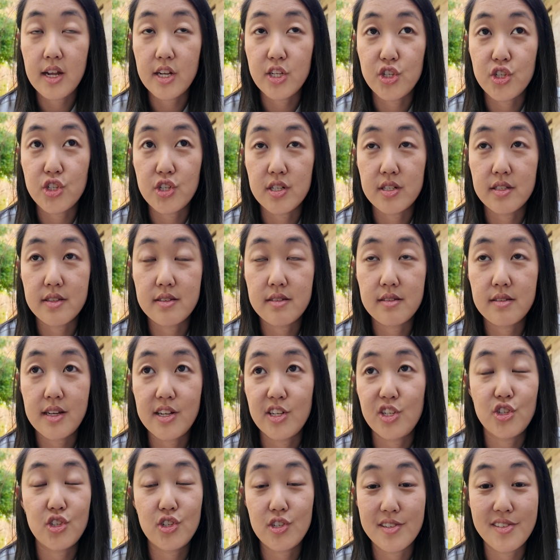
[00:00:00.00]
it's just
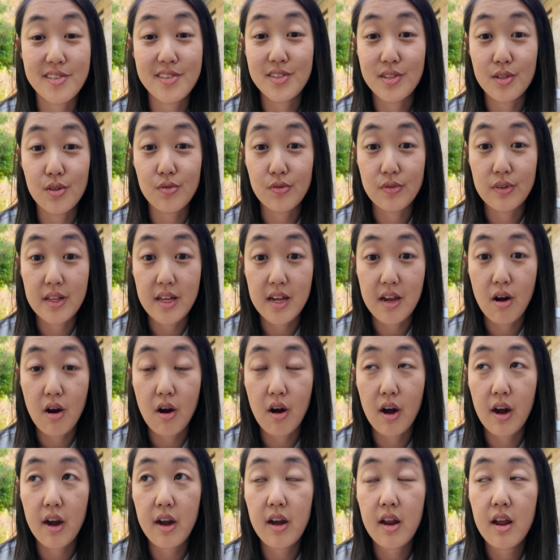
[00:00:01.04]
still really
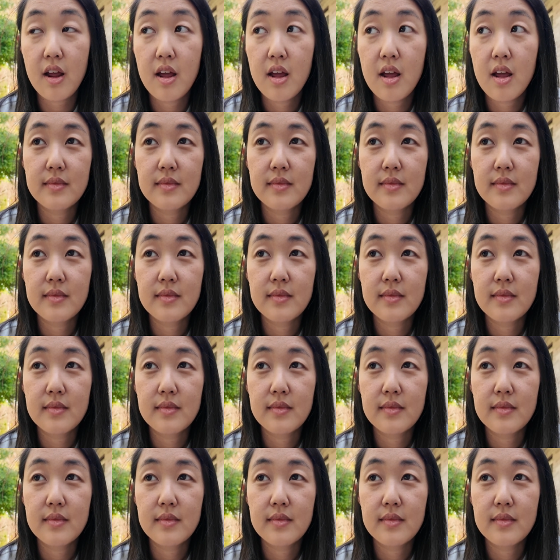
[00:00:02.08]
hard,